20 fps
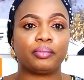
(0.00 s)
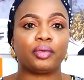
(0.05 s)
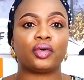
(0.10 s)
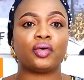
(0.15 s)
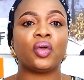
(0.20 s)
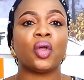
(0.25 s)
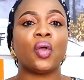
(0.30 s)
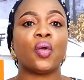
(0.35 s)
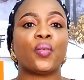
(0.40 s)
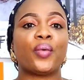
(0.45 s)

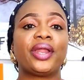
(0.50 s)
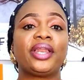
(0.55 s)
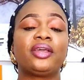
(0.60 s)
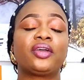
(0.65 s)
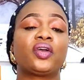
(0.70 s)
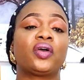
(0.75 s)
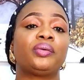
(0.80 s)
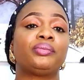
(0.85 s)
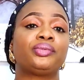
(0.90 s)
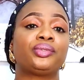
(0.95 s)
but when
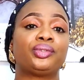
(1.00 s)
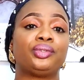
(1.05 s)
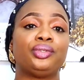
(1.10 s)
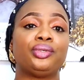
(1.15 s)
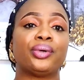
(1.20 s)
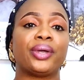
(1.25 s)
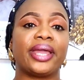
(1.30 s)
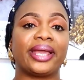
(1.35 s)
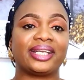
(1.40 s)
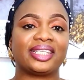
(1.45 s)
it comes to
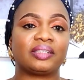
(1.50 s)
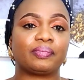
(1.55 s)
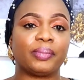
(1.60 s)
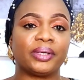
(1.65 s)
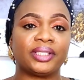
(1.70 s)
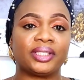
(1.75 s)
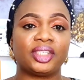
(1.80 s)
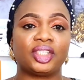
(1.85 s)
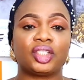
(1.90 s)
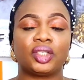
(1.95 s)
your
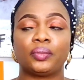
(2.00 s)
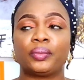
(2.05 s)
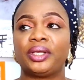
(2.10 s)
expectation,